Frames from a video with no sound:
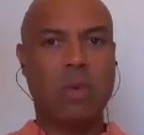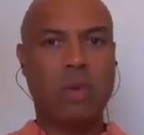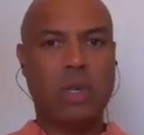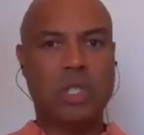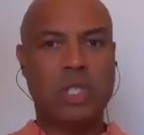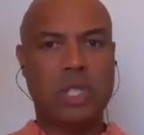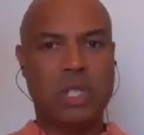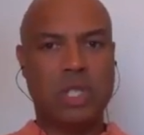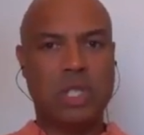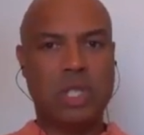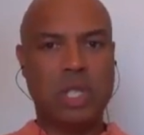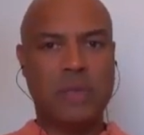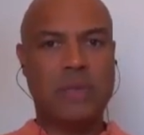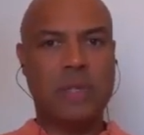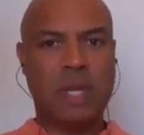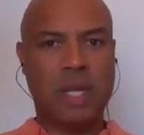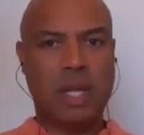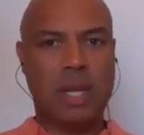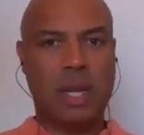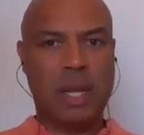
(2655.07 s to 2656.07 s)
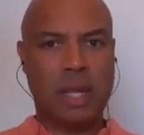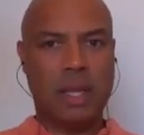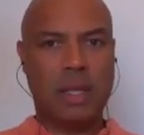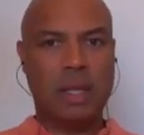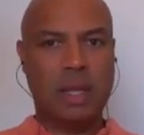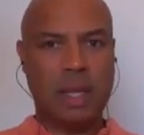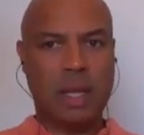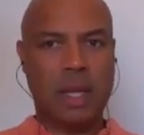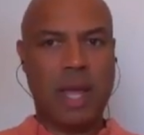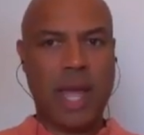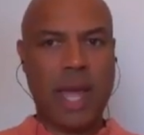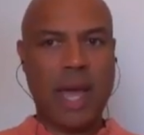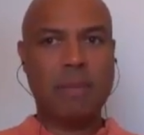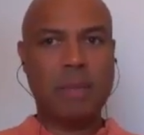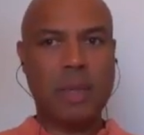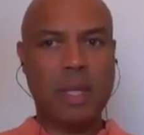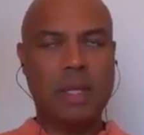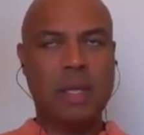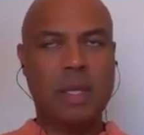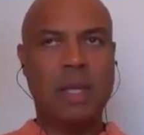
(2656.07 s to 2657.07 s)
which shift can
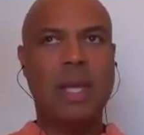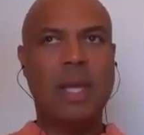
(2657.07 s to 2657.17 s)
happen,